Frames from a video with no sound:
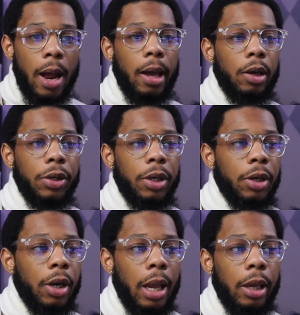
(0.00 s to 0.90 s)
out
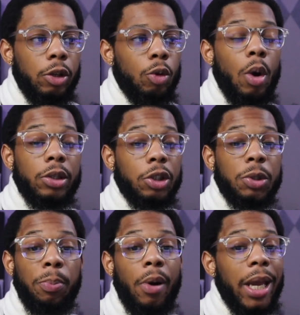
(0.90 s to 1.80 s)
here and you are just
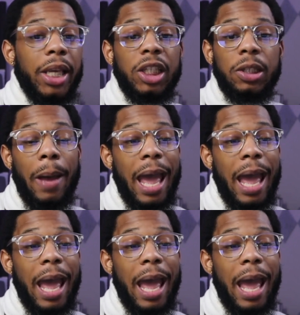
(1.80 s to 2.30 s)
praised by